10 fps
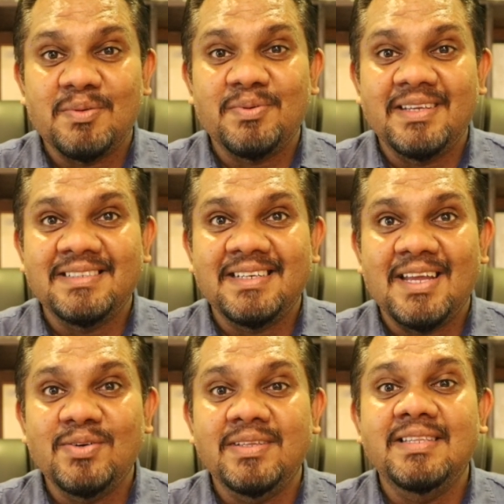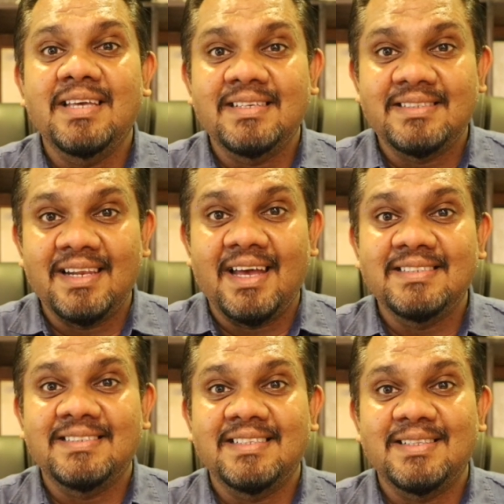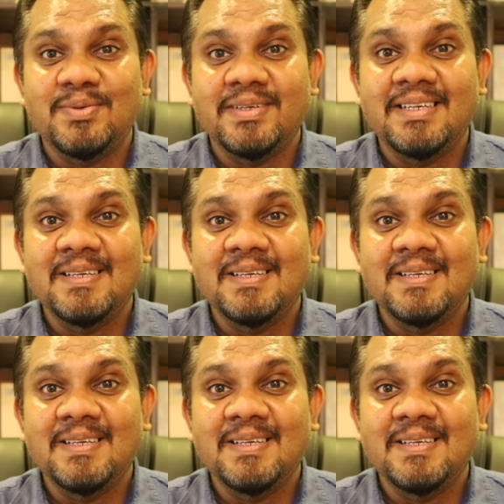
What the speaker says: population now. India is the largest in the world.